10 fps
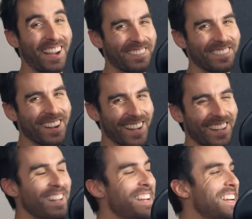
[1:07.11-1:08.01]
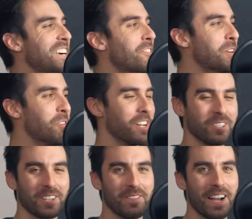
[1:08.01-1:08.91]
Right. We want to
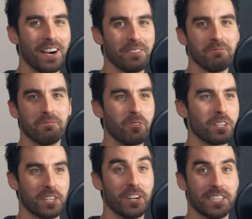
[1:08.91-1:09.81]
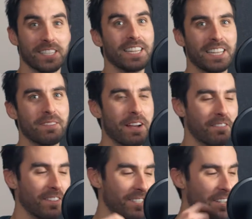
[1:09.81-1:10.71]
talk about what has it got us thinking about
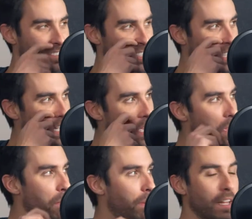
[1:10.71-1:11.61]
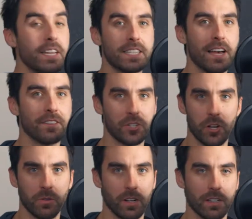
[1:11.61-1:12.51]
philosophically. But here's how the
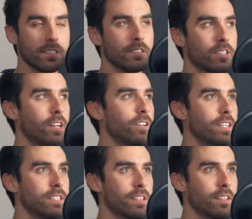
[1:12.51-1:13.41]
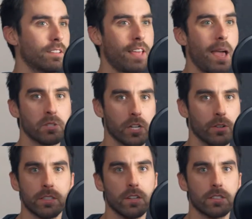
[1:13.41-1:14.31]
show works. So it's a game show.
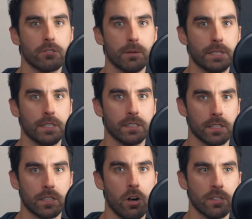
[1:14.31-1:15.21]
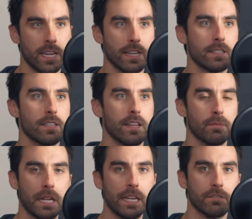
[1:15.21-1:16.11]
It's not scripted. It's a contest. They're
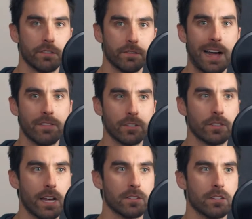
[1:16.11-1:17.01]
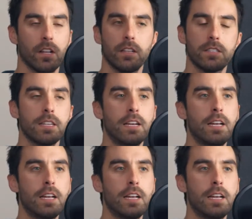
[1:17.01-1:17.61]
playing for $500,000.